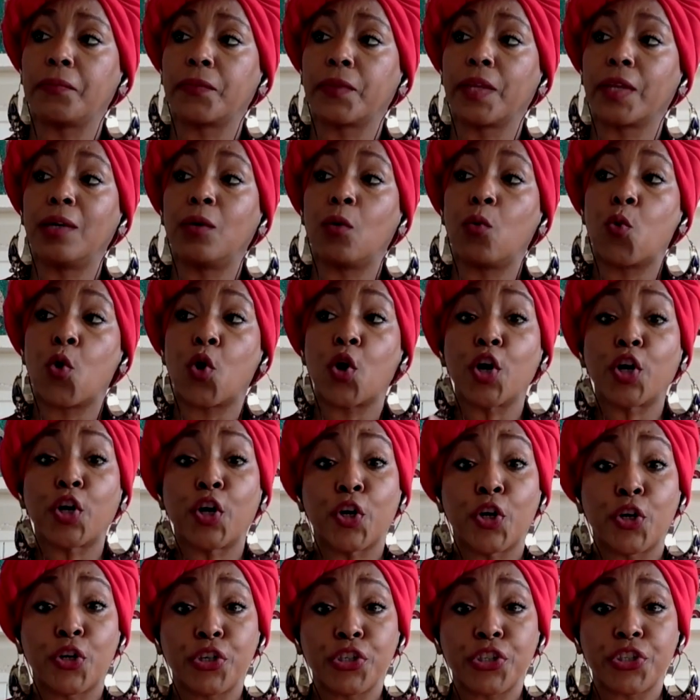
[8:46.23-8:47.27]

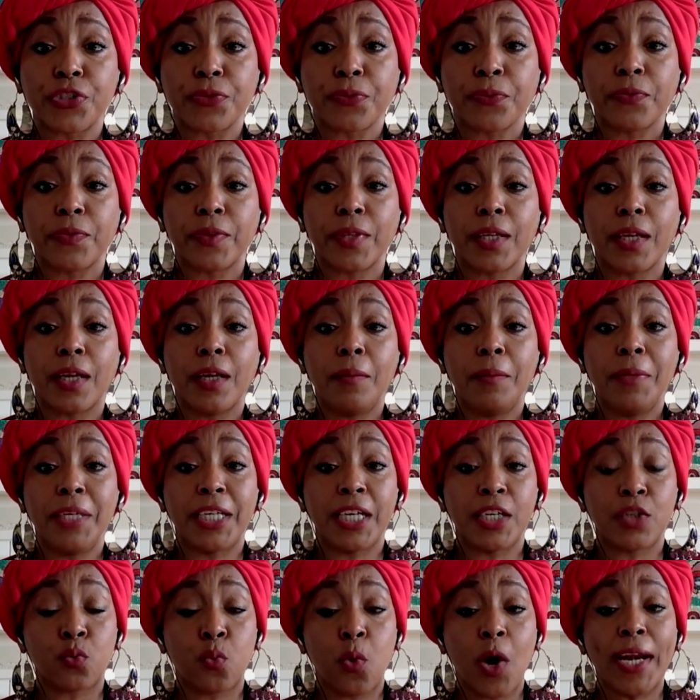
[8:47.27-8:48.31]
workers,
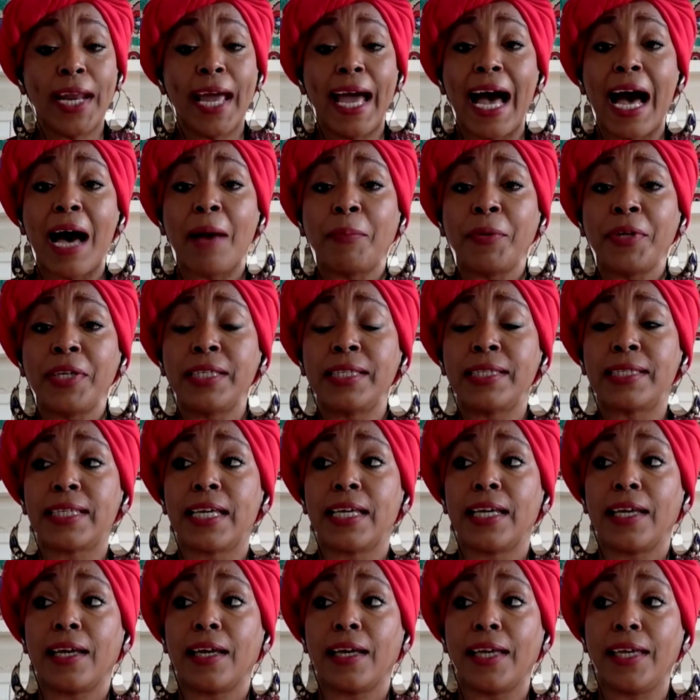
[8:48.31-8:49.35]
because what happens
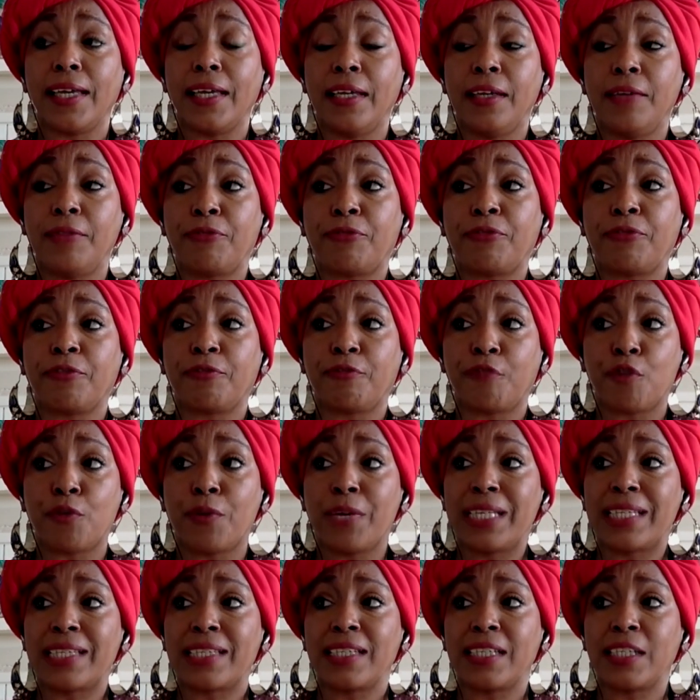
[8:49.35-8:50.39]
if, for
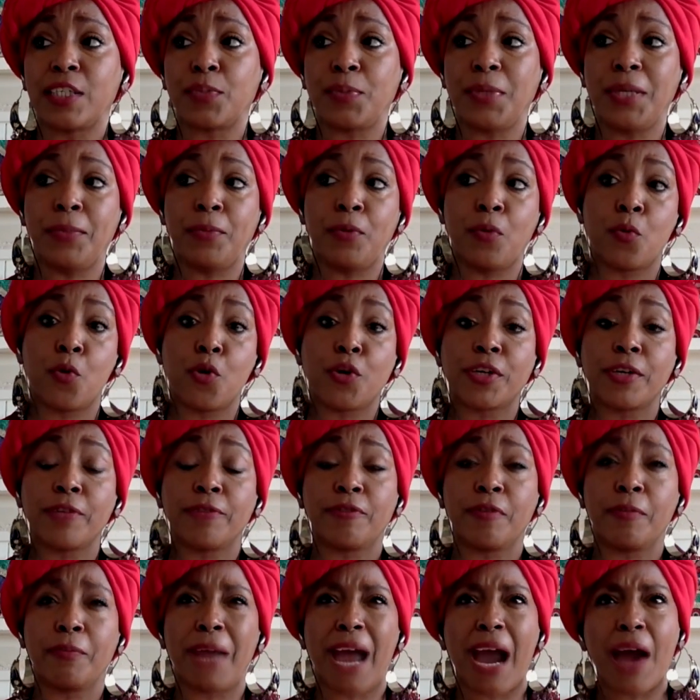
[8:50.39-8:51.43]
instance, people working
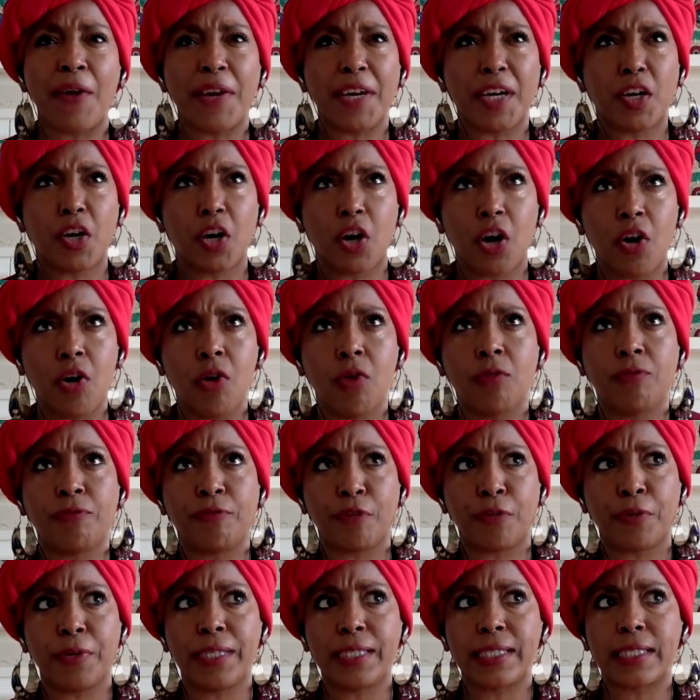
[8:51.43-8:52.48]
for Barrick Gold,
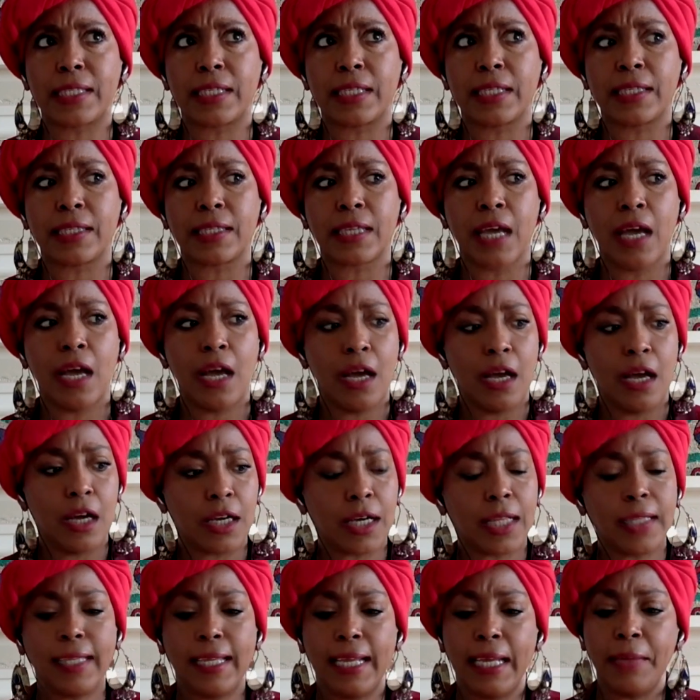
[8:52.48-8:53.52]
for instance,
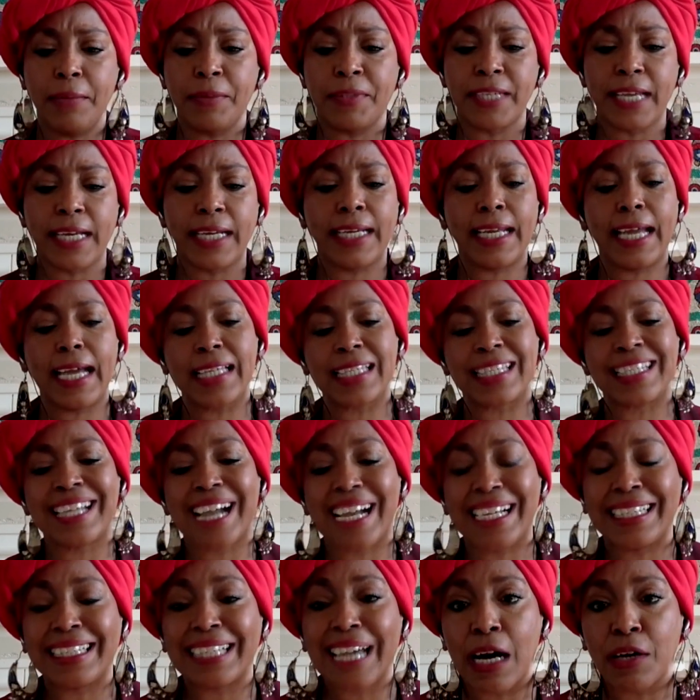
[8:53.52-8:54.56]
claims that it has
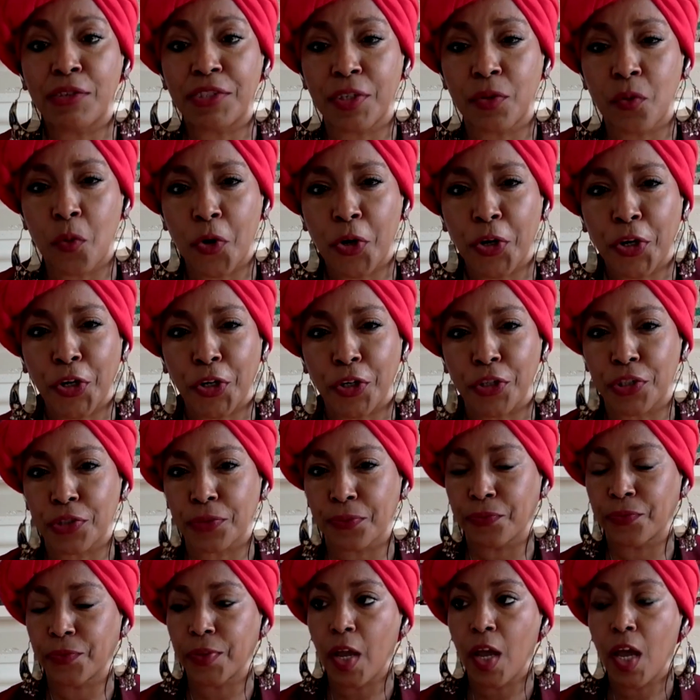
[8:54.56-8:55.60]
9,000 workers.
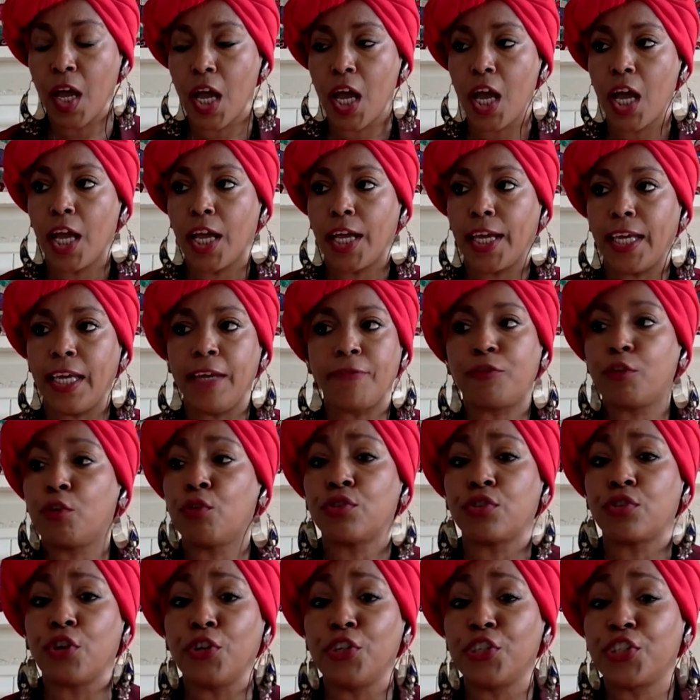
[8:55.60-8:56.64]
Mm-hmm. If
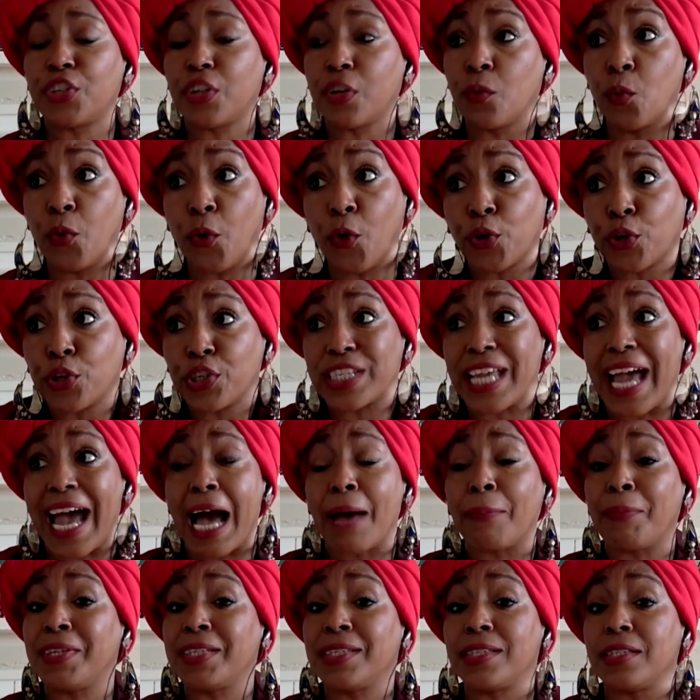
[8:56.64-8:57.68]
those workers
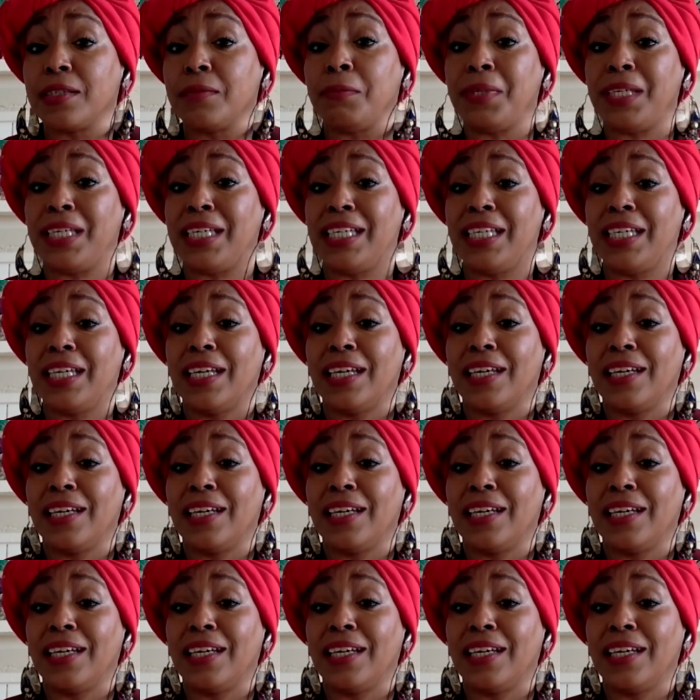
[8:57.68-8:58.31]
happen to be,